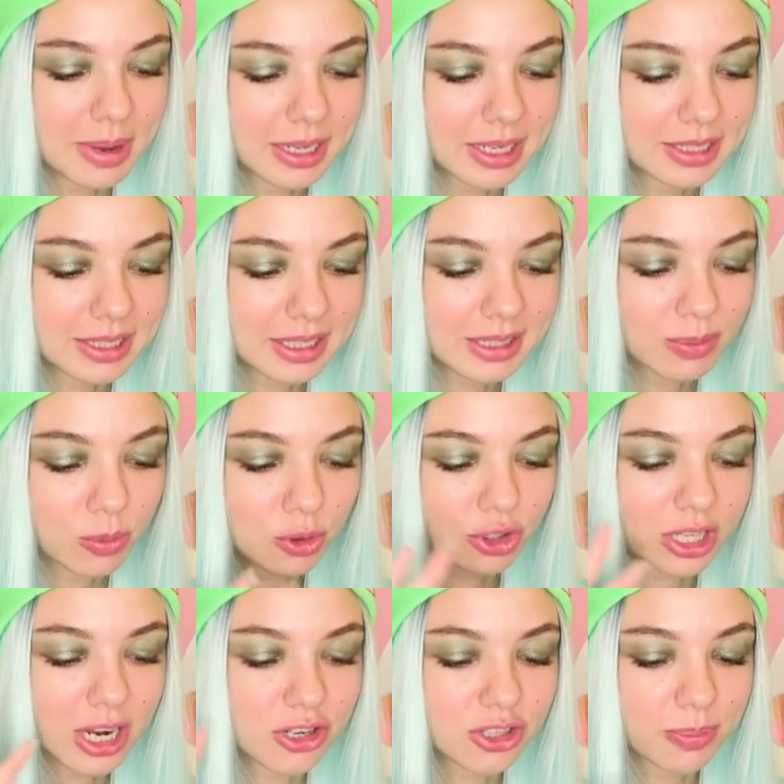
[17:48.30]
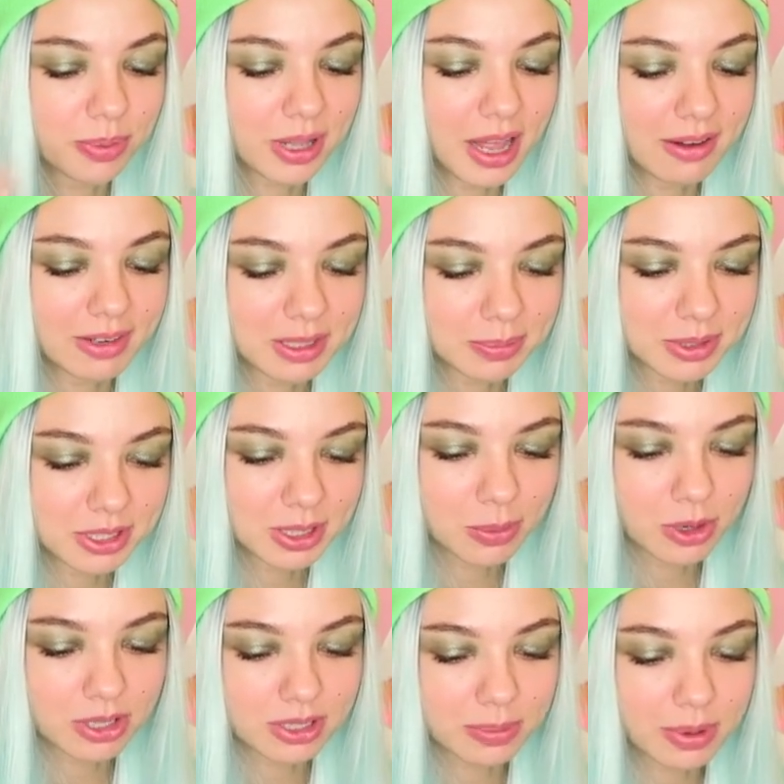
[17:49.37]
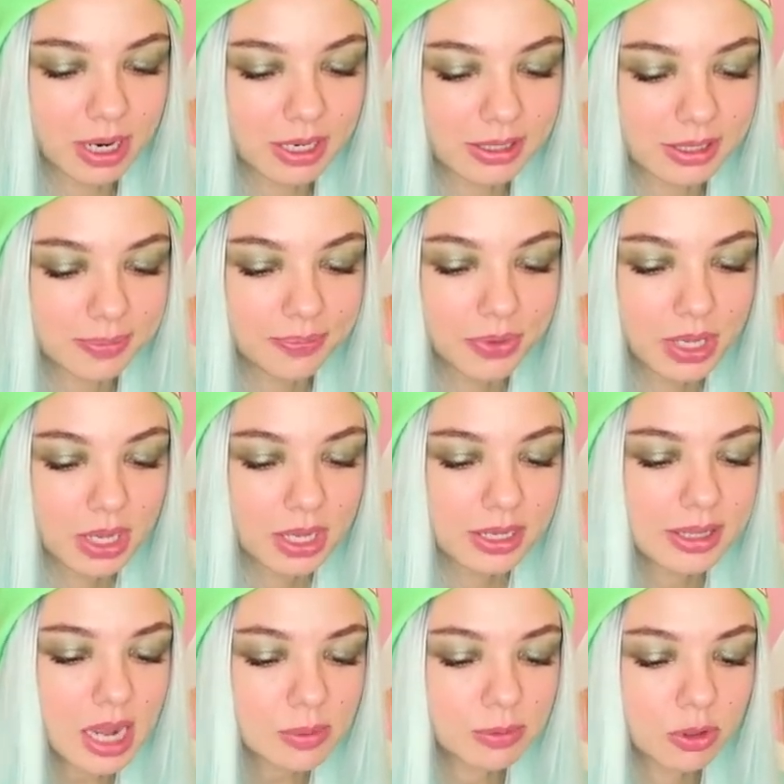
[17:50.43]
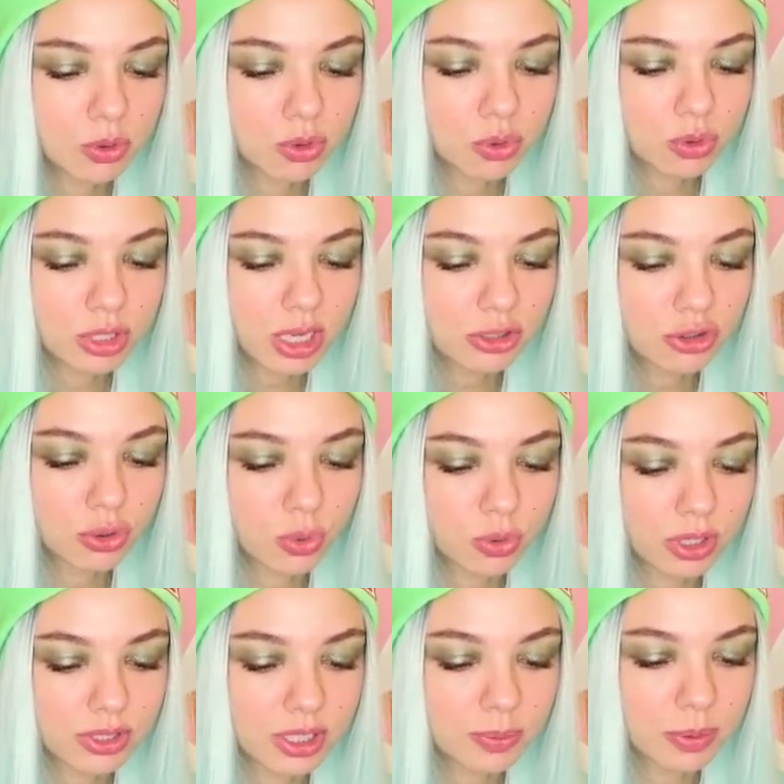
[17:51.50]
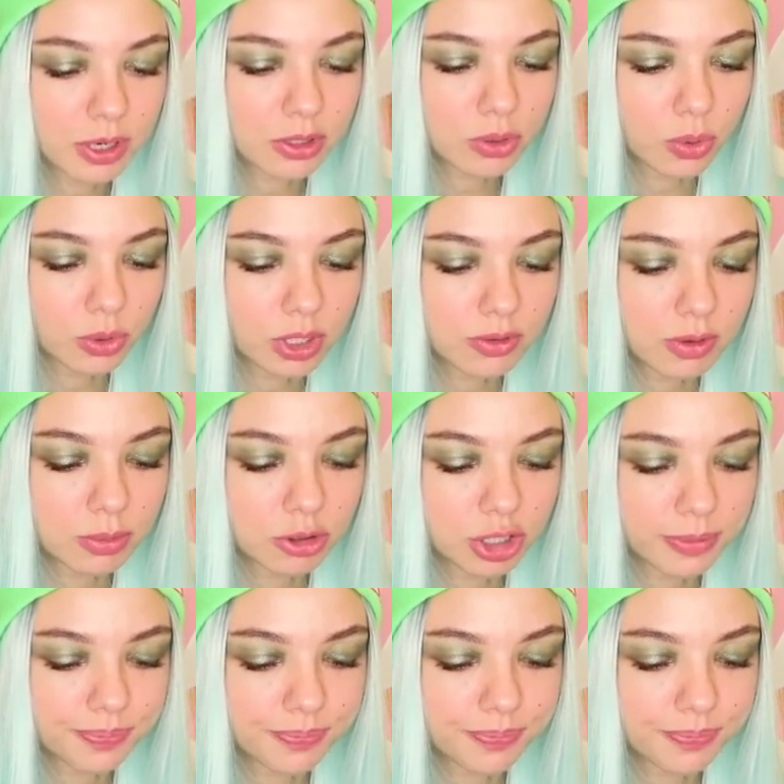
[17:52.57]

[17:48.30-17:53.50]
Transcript: You did good. Keep on playing, Ginger. See you later. Okay, it's time to know what happened here.